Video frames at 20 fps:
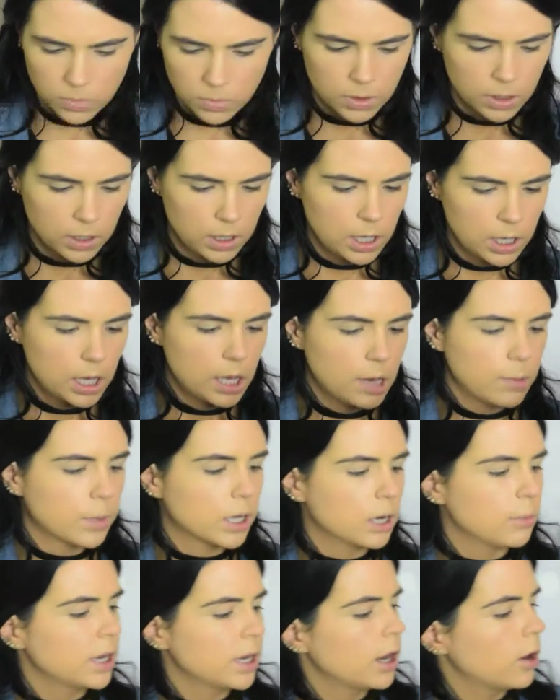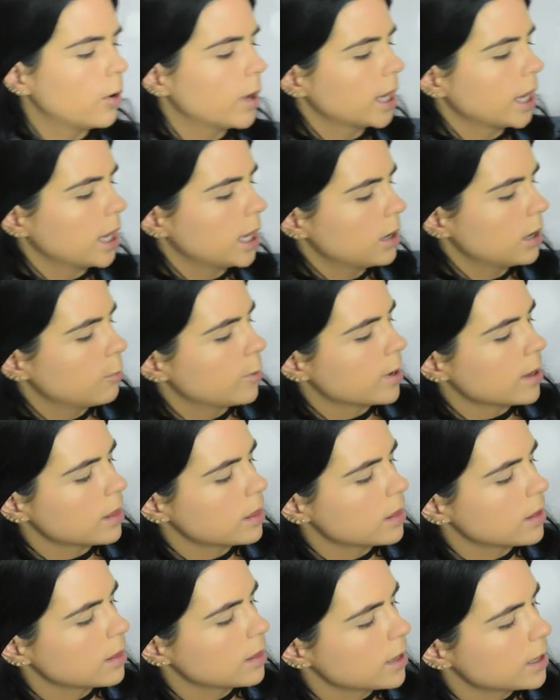I'm going to be going in
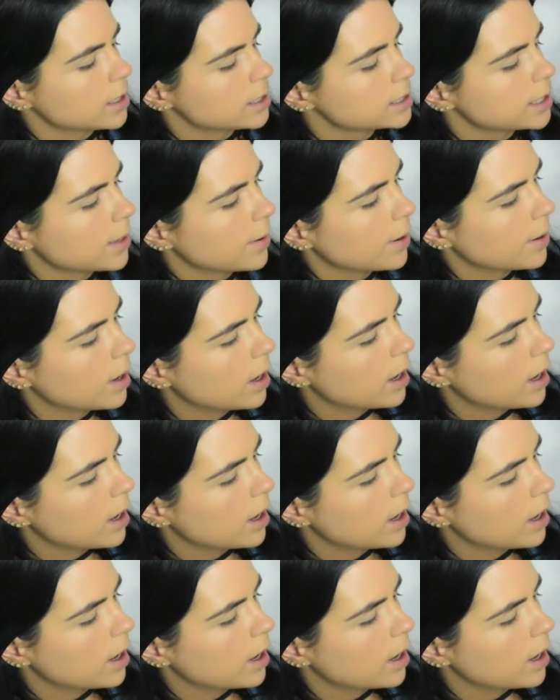with this